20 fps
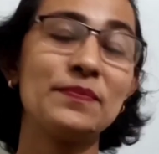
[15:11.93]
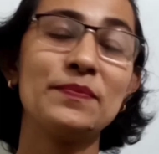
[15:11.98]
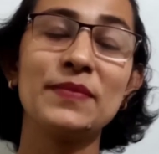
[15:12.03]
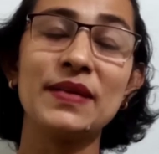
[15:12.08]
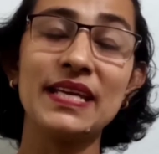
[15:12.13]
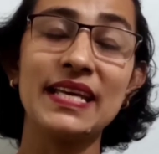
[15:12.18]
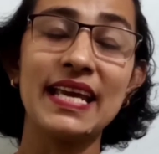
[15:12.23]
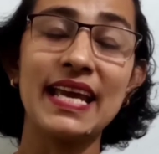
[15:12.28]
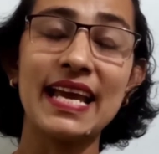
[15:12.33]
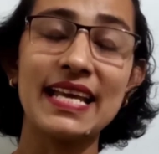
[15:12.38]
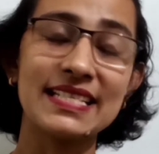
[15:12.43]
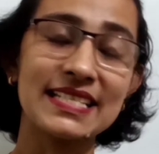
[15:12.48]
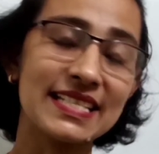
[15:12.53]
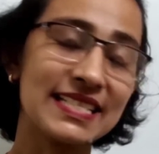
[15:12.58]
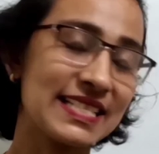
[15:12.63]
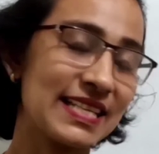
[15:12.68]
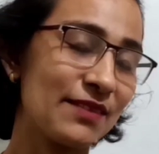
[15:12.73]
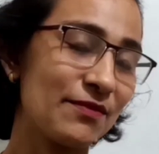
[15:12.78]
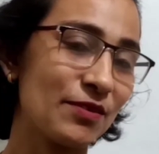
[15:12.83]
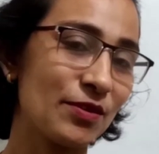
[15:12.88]
Be
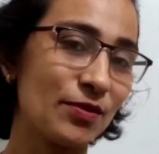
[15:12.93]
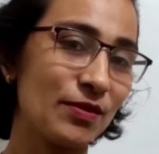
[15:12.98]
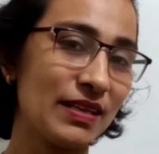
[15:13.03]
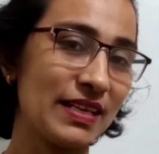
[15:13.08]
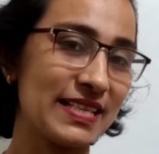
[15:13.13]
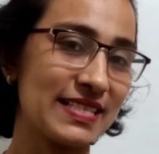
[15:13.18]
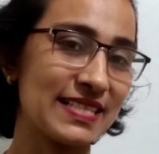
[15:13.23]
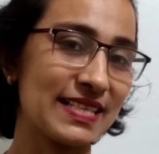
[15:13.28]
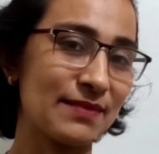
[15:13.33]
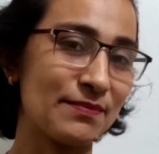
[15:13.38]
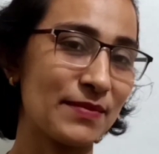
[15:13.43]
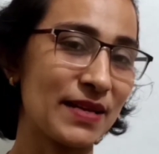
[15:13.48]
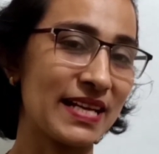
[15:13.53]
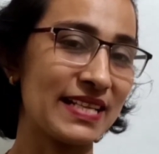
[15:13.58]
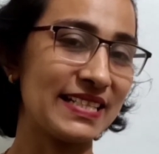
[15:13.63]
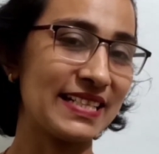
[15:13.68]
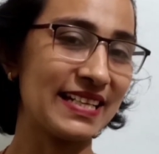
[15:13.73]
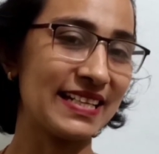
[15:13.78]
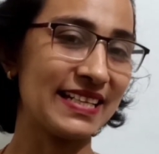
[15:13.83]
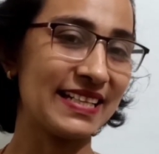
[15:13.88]
attentive, you listen,
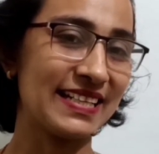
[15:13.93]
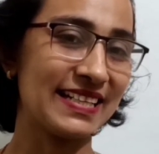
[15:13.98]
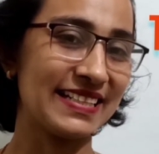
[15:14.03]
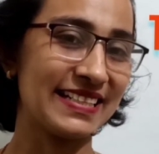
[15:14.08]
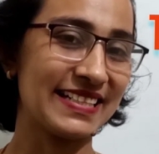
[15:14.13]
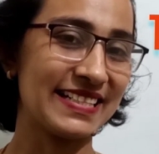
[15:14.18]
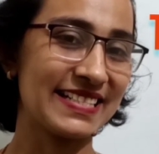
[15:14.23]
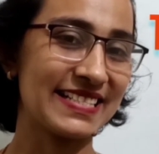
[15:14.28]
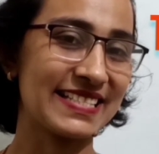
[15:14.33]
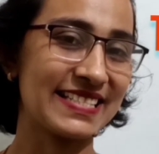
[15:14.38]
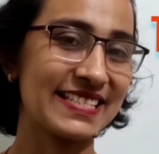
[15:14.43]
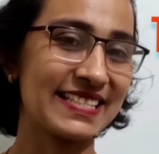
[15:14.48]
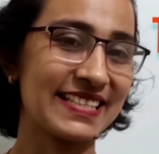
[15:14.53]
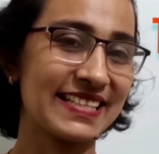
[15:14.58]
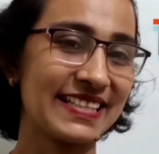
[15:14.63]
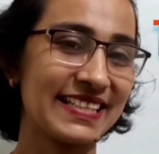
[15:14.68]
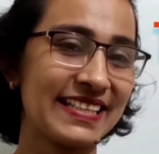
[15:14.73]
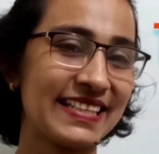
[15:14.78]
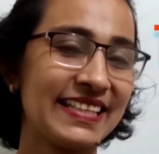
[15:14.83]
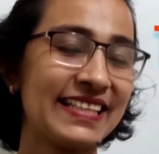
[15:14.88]
my dear learners.
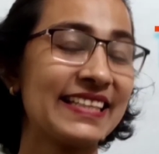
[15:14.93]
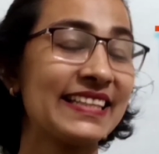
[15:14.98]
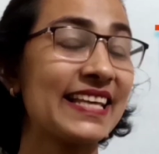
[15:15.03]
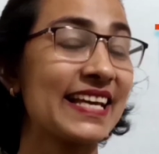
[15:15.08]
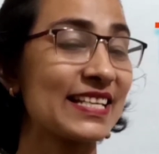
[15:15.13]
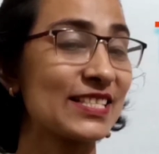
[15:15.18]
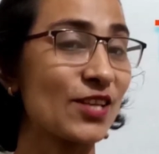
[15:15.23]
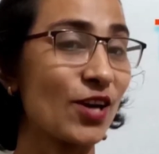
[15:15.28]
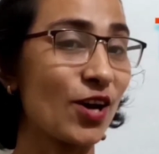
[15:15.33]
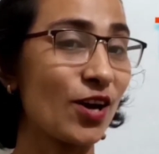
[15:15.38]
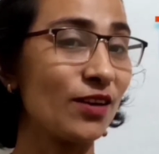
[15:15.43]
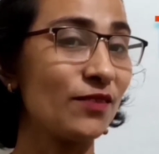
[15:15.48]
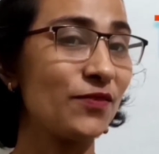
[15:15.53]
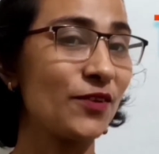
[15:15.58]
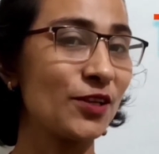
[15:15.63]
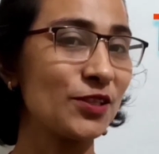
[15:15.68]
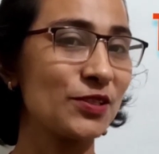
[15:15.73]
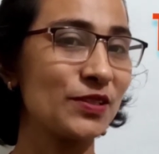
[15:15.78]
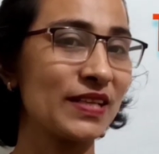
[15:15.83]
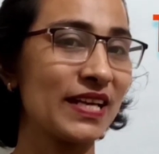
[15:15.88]
Thanks all
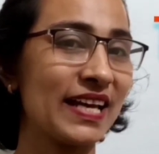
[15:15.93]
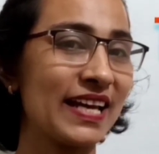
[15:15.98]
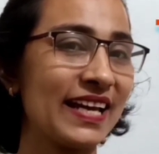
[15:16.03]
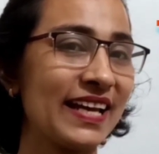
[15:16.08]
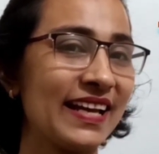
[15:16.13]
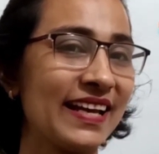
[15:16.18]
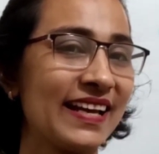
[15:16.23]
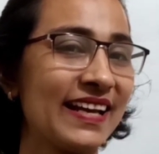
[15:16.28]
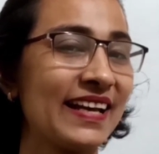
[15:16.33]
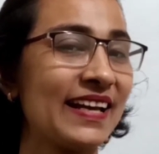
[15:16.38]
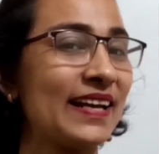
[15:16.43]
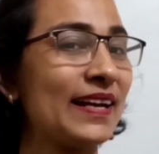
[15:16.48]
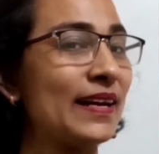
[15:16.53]
for today.